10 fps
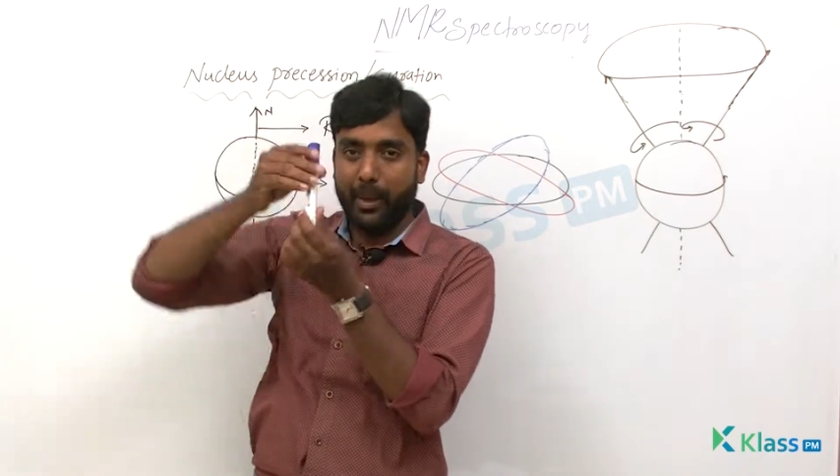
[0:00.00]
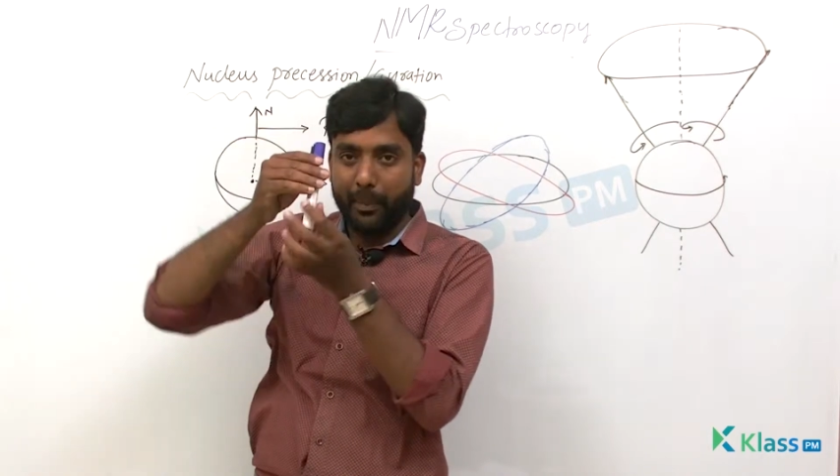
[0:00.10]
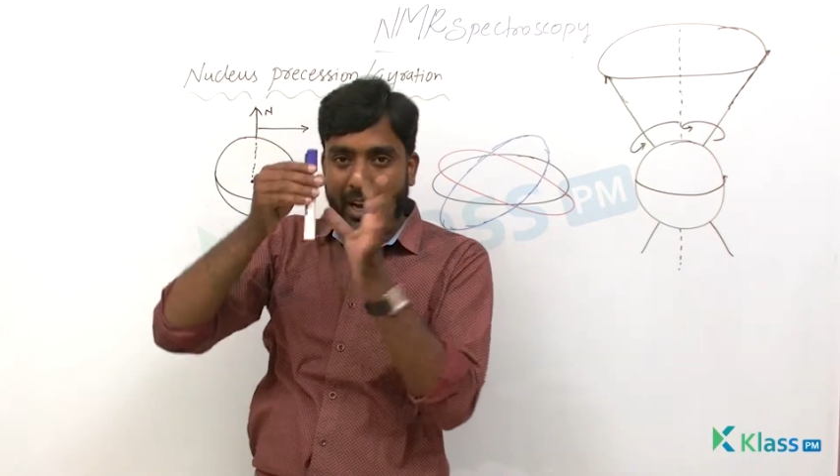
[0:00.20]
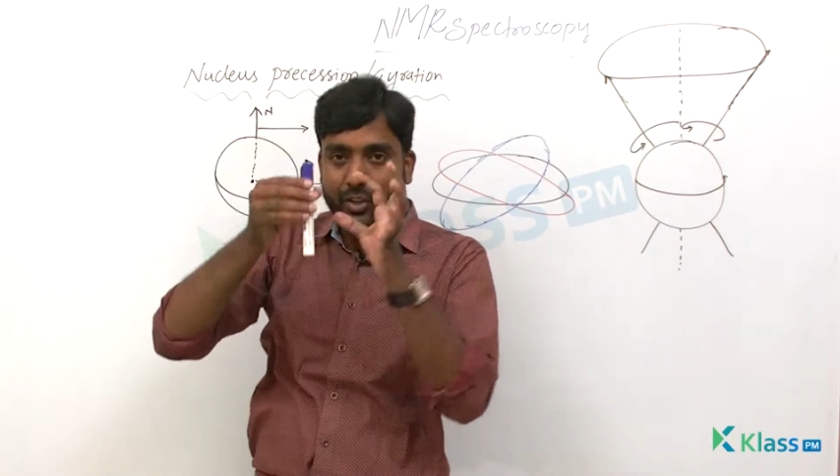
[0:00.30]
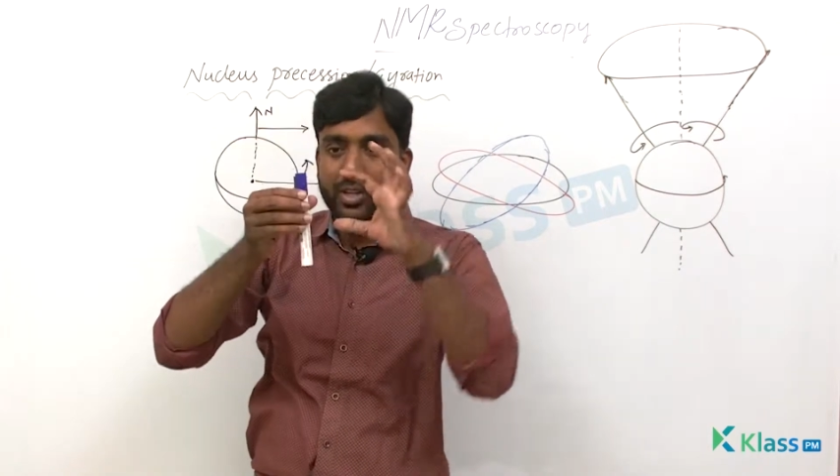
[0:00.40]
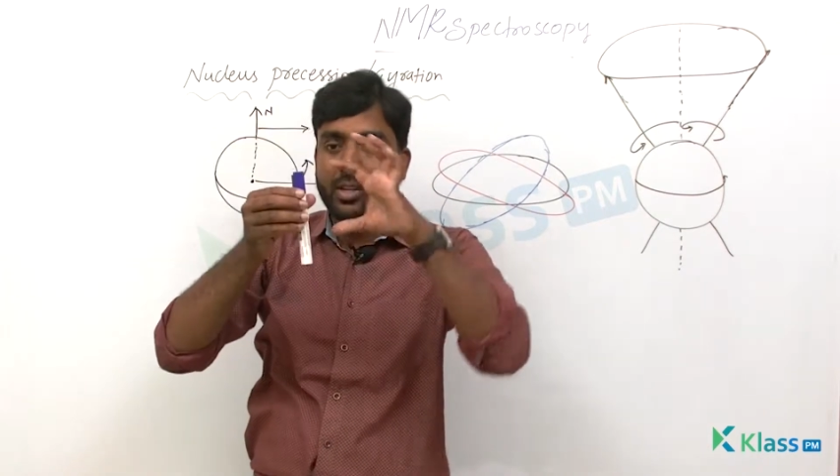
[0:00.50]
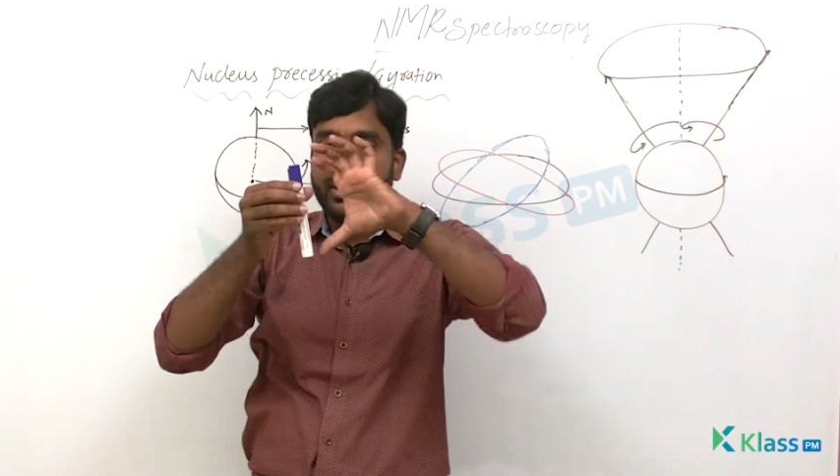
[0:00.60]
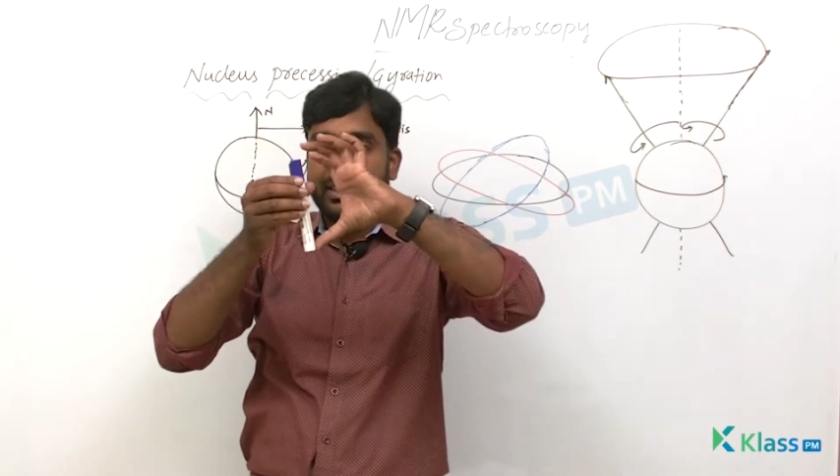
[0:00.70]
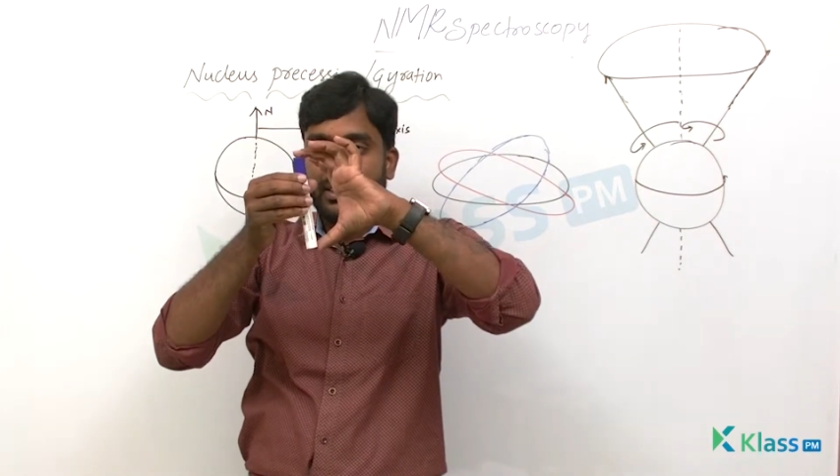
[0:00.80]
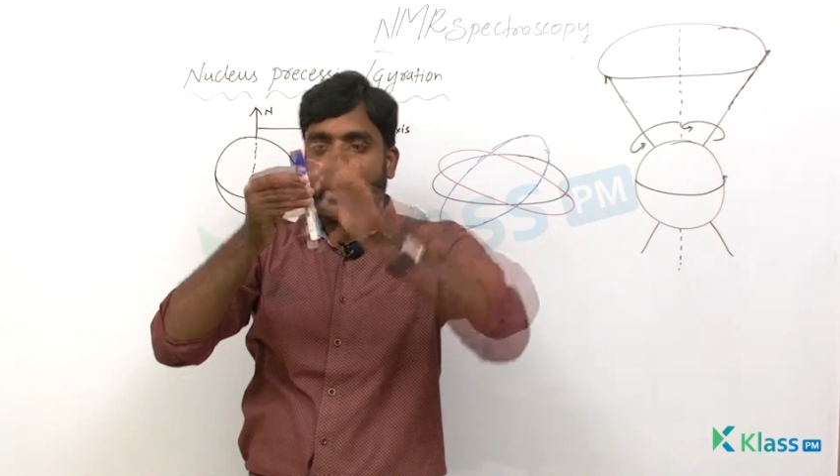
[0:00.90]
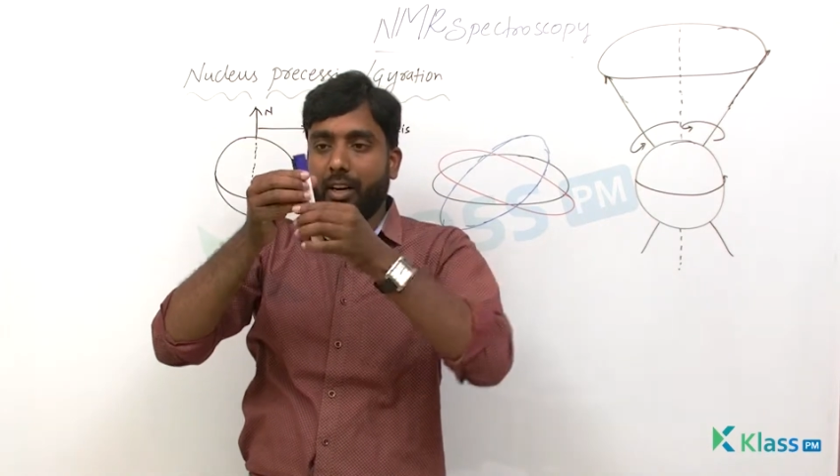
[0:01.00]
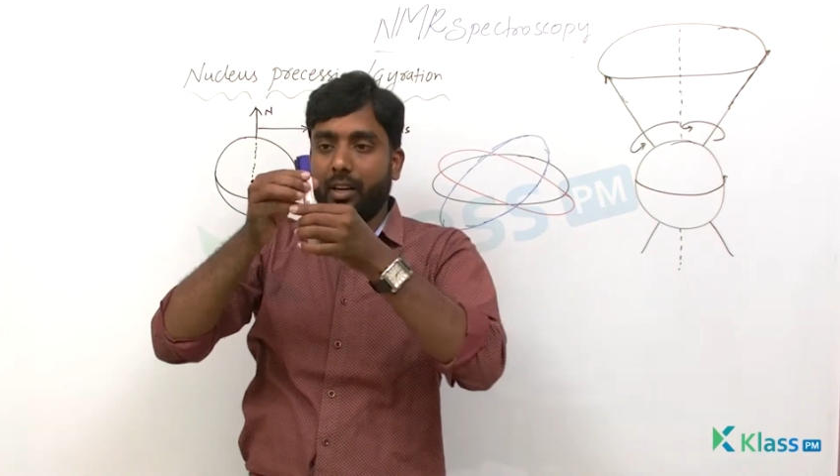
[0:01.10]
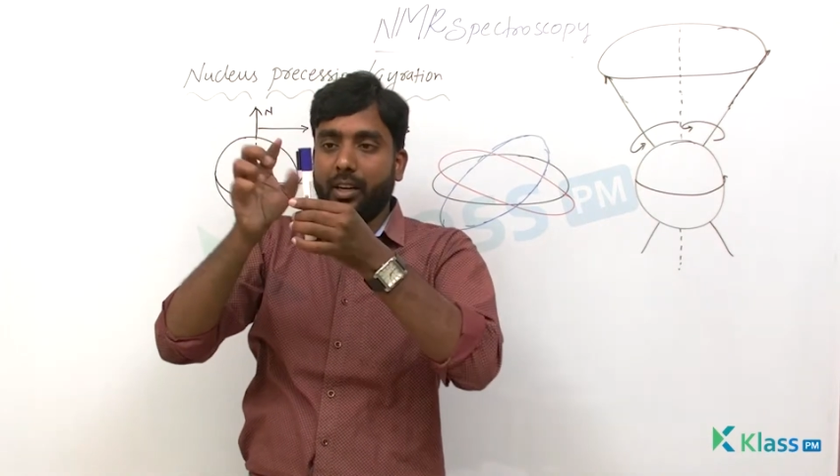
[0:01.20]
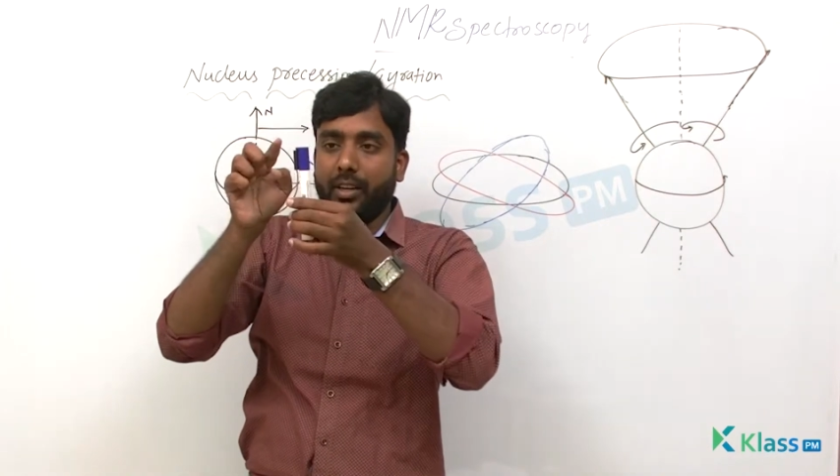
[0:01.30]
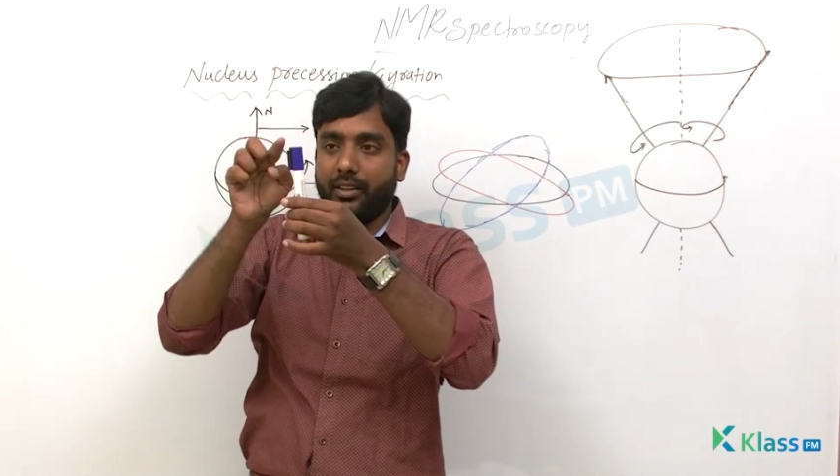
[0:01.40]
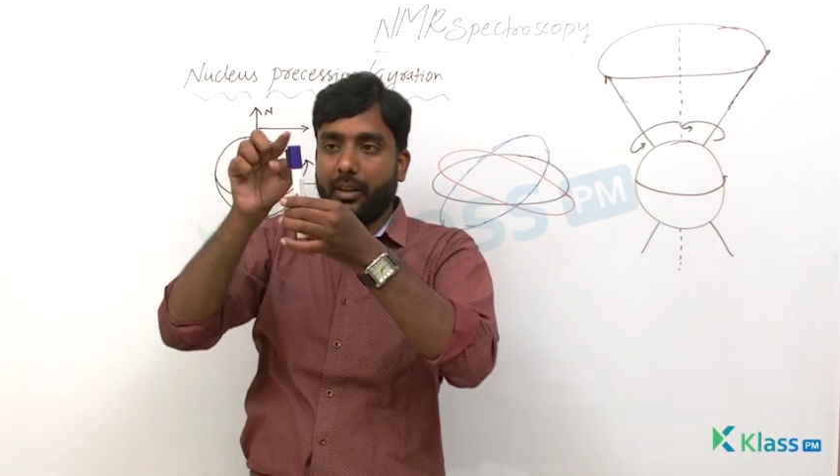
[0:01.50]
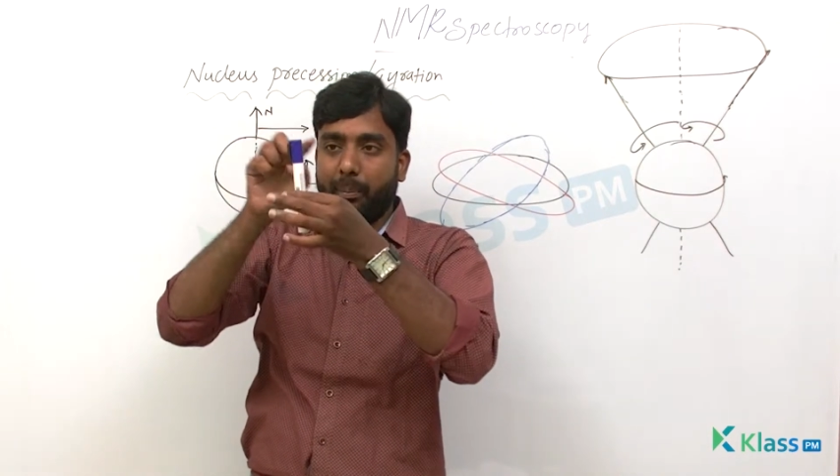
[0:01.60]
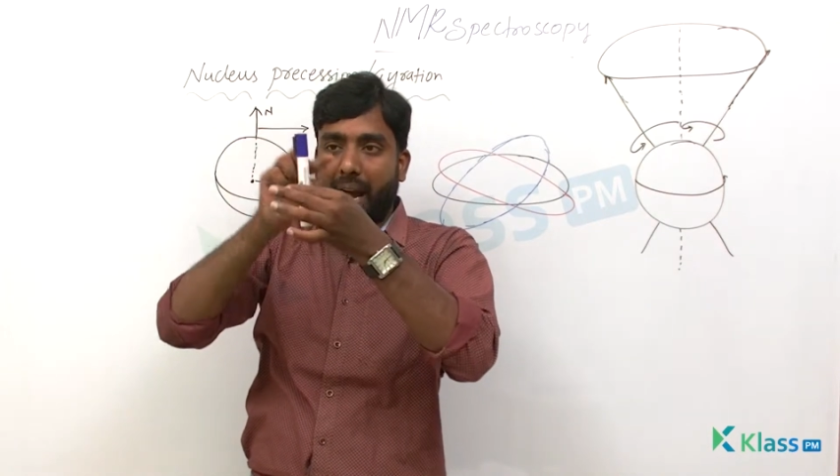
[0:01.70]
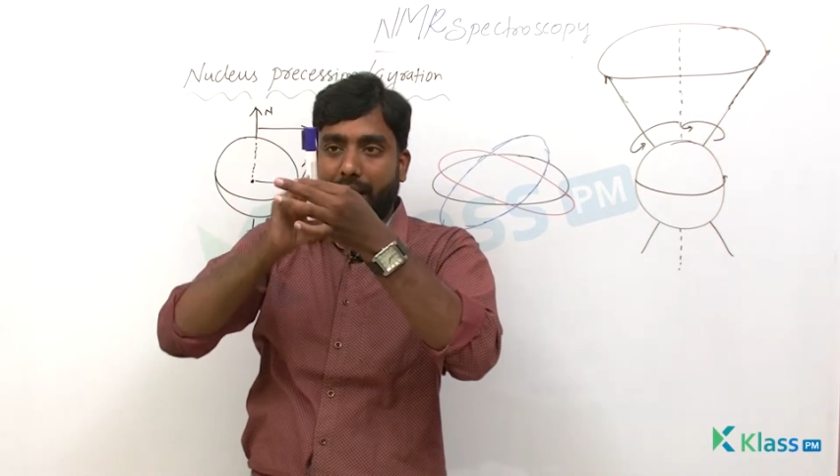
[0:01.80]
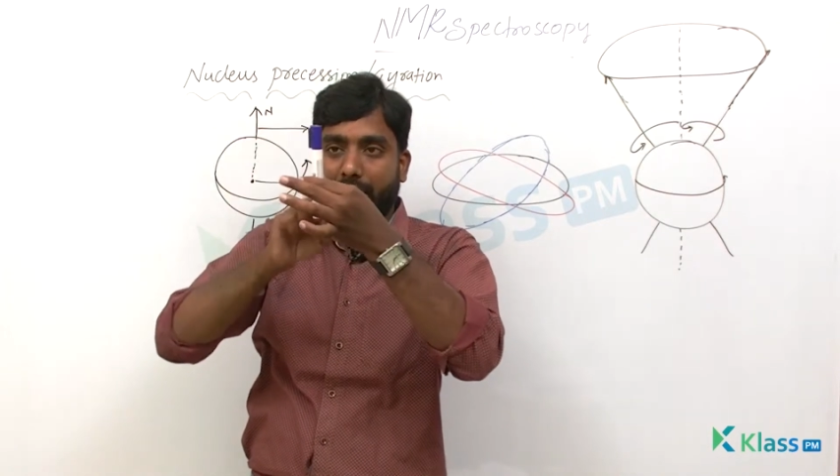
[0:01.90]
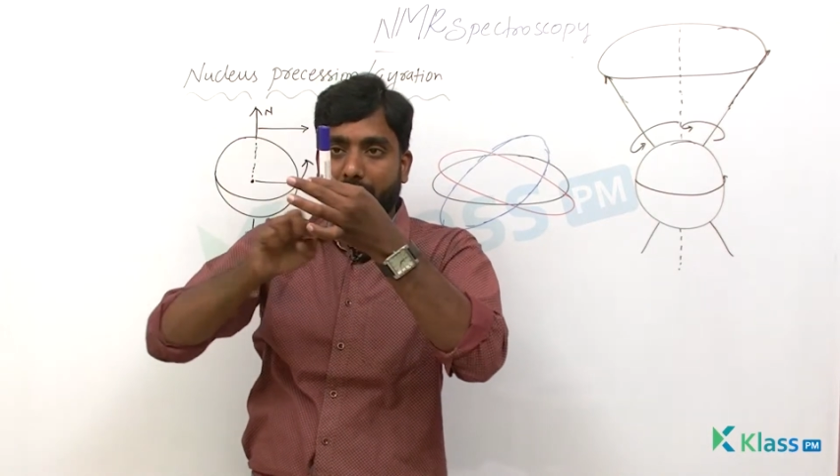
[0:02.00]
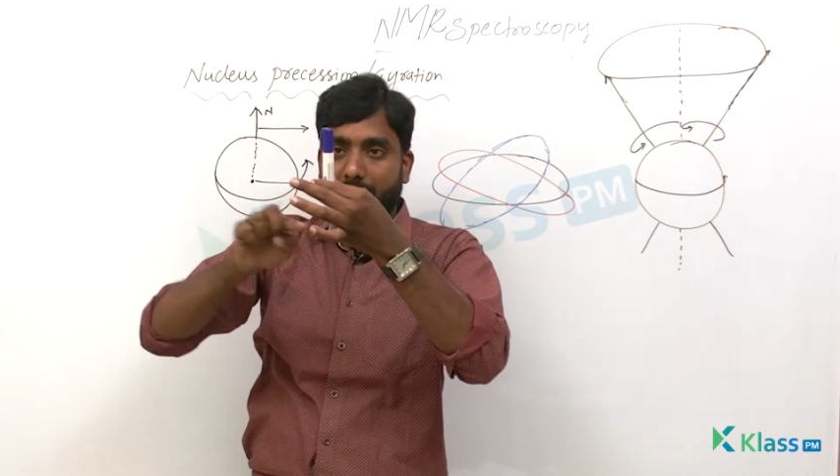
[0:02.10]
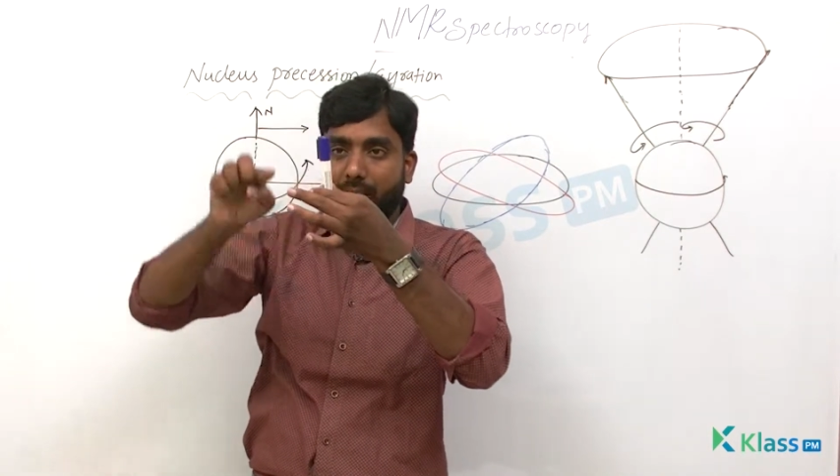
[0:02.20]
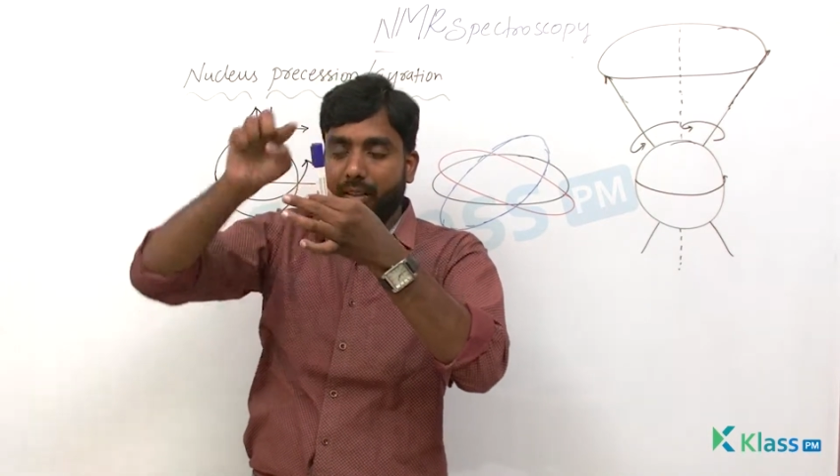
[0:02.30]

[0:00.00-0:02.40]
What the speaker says: Imagine here it is a bangle